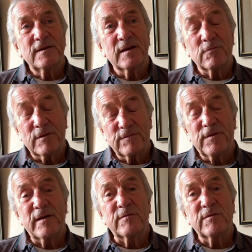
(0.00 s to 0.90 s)
I won
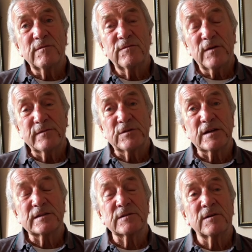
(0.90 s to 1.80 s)
five five
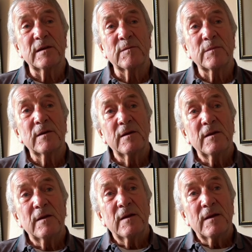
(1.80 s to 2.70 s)
chases on him,
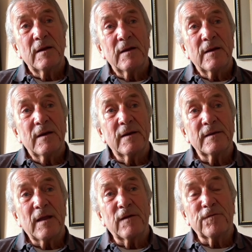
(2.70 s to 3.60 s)

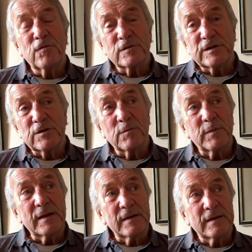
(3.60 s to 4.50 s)
and unfortunately got
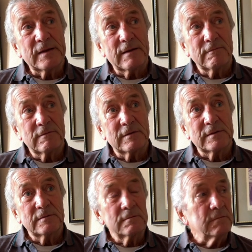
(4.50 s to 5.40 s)
beat in that
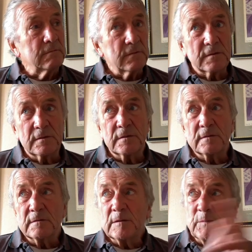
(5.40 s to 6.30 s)
one.
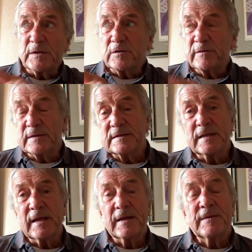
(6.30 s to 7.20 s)
Uh, the picture of it is
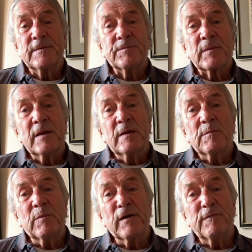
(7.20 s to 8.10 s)
there
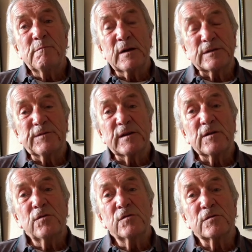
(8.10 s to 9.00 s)
by a much
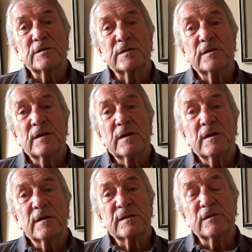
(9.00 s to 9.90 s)
fitter horse,
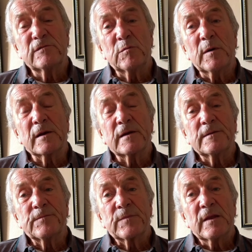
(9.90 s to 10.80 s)
Silver Buck,
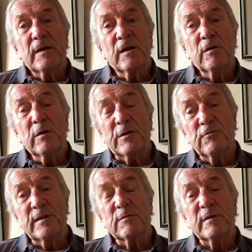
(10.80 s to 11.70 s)
who had
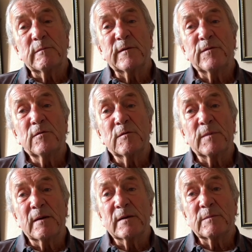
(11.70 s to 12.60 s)
run the week before
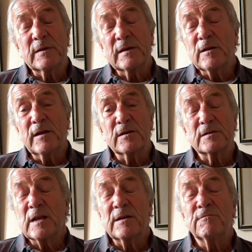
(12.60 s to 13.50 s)
apparently, but Night
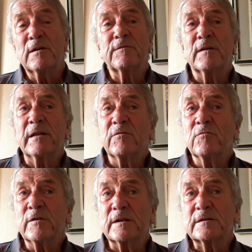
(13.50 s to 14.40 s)
Nurse hadn't run for
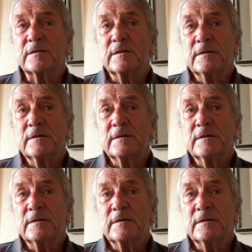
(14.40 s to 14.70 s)
eleven weeks.